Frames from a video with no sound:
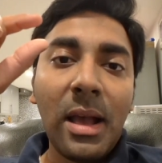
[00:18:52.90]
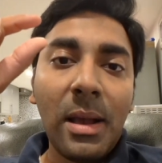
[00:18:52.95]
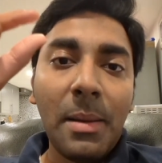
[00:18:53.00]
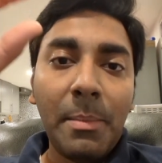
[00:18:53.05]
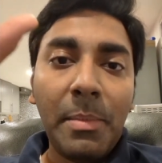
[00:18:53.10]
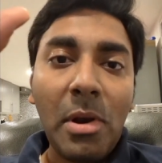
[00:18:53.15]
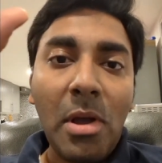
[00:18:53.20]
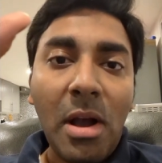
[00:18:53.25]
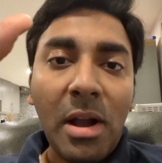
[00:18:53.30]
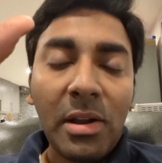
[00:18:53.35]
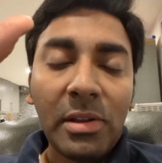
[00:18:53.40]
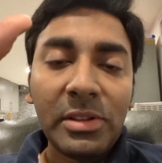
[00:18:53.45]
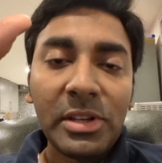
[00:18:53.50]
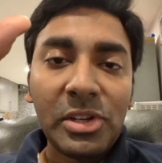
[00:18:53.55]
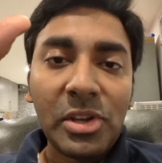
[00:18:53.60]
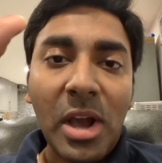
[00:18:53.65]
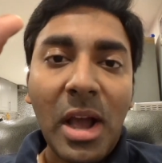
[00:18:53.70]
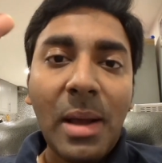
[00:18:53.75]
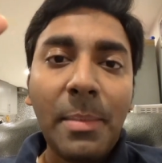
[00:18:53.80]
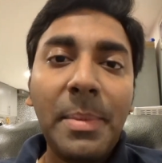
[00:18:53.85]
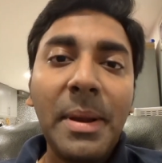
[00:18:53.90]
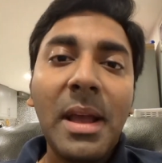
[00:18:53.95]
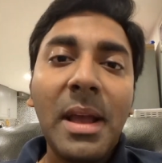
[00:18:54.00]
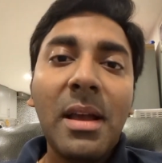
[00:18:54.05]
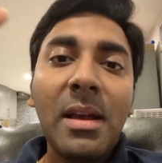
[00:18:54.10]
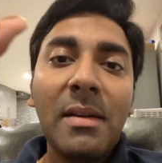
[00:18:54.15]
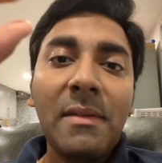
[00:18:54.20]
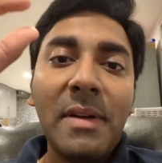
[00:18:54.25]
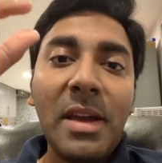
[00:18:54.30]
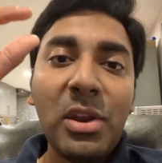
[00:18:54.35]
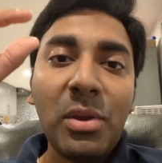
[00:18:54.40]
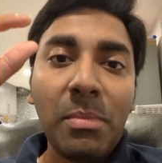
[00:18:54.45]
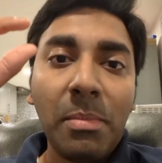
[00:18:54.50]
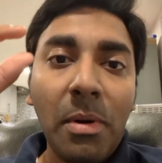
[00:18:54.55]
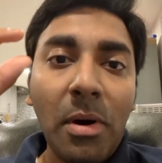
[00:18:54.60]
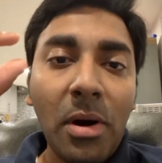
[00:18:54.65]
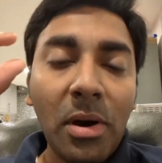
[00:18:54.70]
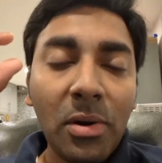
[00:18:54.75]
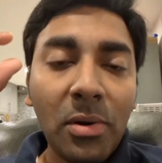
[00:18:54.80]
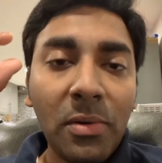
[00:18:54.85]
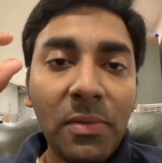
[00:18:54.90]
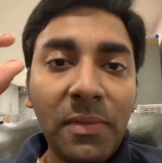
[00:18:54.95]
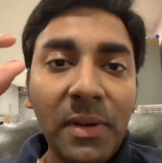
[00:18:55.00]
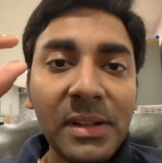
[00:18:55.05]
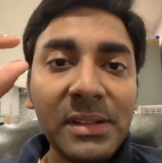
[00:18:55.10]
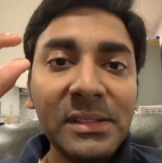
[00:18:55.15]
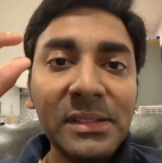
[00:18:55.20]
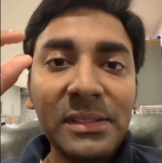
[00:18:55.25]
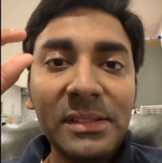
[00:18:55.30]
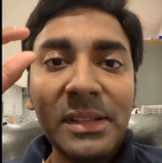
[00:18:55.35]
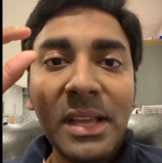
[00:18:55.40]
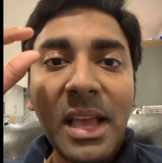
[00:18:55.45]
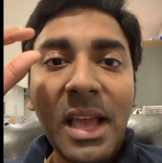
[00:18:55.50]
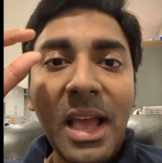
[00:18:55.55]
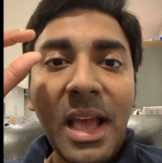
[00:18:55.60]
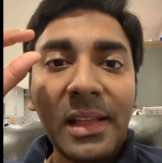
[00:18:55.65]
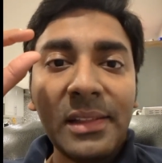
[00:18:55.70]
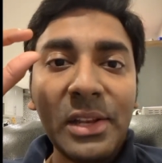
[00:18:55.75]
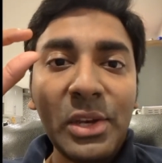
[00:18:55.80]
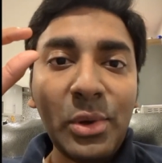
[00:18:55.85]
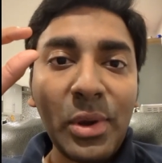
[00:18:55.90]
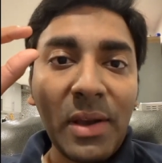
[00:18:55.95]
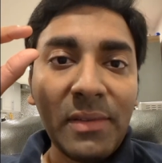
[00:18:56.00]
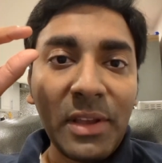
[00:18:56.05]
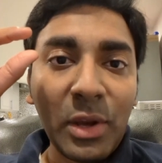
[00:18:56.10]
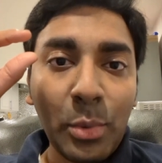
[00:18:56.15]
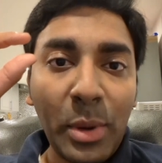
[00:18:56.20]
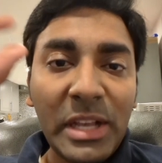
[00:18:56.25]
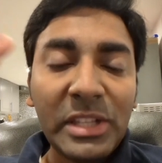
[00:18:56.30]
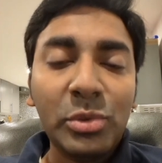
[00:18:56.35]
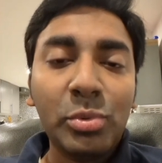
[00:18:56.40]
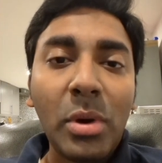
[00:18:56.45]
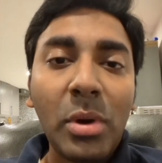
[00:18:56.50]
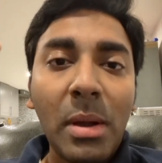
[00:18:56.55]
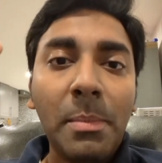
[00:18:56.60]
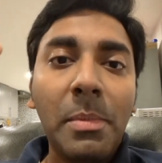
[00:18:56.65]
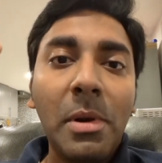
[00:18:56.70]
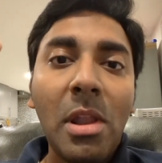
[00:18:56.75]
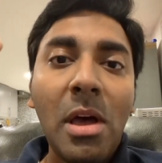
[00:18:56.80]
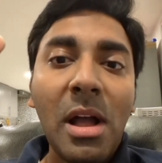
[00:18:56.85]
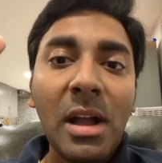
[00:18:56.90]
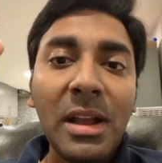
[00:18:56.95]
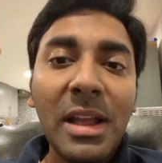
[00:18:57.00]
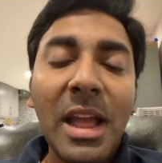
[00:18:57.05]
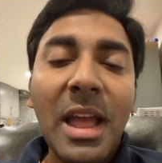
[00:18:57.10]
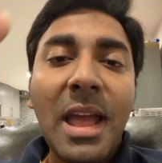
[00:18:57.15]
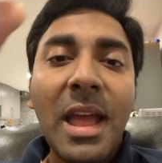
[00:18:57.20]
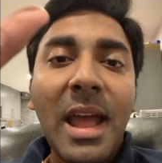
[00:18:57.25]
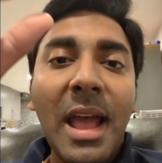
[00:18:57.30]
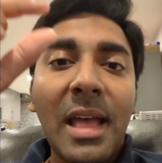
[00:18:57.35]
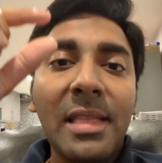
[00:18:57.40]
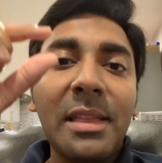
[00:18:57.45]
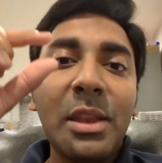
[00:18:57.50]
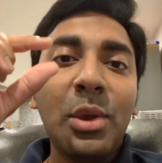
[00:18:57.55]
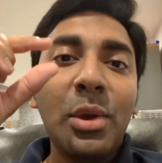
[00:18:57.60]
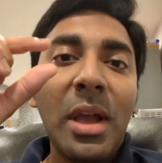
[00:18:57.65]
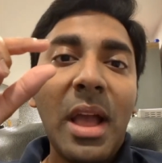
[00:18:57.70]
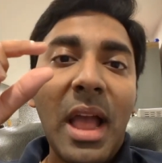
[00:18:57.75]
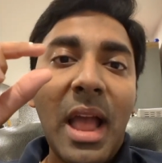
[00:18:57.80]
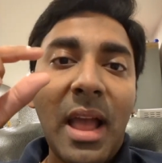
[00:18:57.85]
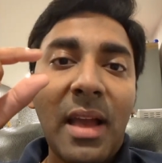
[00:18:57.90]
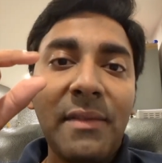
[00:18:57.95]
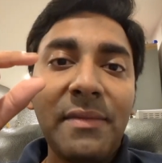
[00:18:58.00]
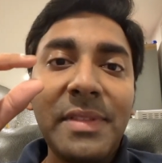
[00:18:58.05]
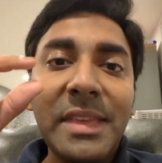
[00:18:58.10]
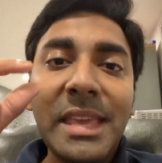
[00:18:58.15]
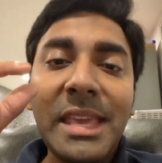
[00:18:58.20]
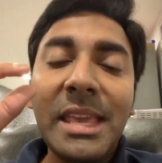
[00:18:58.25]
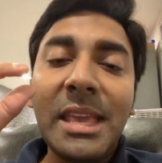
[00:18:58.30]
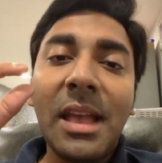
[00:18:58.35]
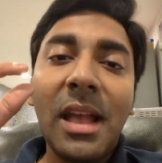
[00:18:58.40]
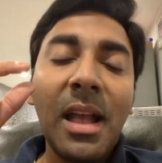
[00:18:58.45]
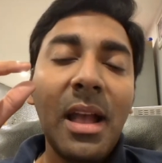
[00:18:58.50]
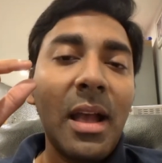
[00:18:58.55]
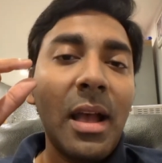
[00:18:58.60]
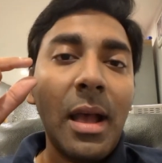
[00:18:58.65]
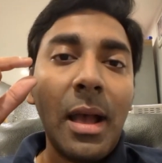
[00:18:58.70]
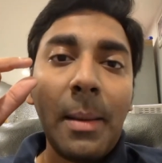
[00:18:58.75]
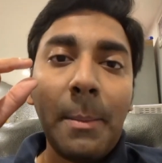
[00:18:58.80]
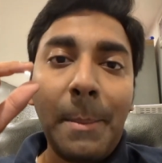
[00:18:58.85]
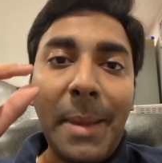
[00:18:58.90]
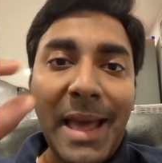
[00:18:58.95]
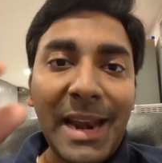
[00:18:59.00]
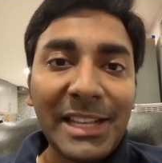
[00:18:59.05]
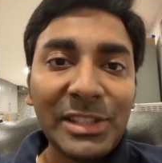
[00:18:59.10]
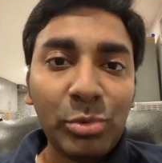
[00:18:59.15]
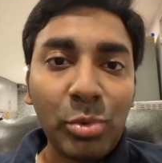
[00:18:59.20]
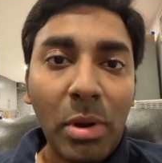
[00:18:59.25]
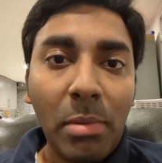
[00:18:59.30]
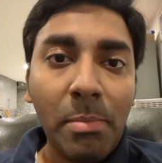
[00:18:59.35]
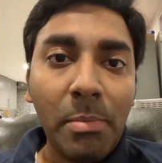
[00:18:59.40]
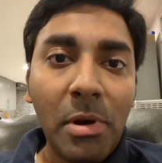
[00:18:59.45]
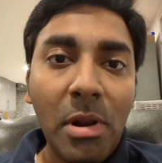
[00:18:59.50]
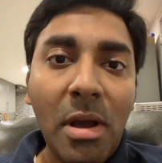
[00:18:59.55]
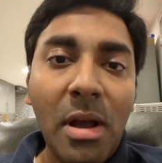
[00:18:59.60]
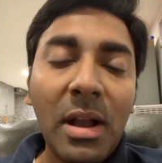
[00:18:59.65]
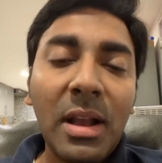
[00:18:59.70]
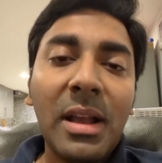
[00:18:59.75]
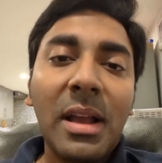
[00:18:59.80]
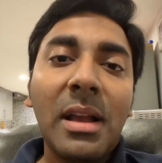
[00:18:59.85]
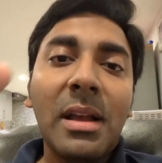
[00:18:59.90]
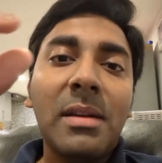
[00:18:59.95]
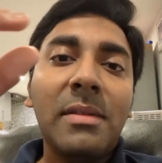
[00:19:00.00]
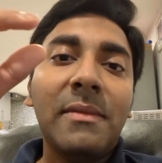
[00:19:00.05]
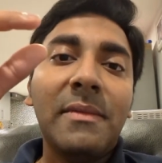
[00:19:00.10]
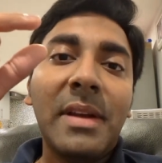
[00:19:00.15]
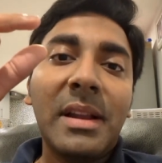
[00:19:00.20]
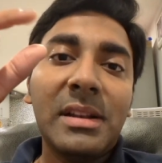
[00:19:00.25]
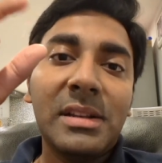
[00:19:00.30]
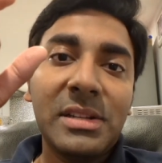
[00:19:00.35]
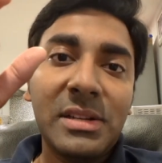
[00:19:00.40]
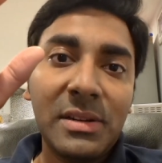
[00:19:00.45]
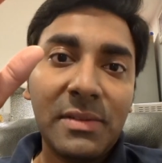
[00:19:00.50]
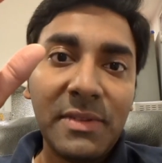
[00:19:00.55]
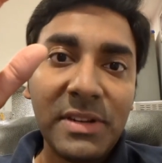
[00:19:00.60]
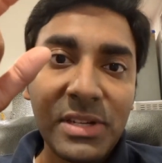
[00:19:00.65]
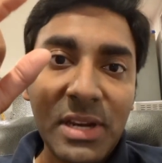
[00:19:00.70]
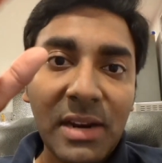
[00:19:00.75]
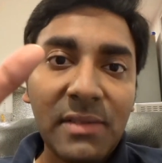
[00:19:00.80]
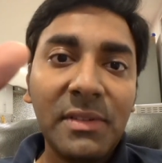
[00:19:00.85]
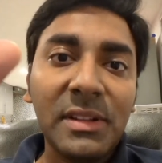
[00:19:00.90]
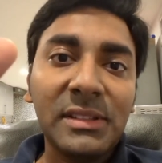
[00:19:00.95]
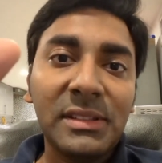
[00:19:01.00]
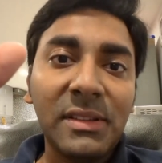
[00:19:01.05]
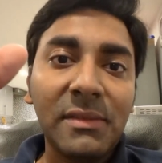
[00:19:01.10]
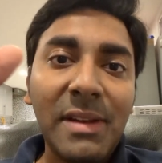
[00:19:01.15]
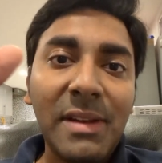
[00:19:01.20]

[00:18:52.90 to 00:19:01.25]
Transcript: block on the top where you borrow funds, and then you have the QuickSwap block, and then you have the Paraswap block which converts the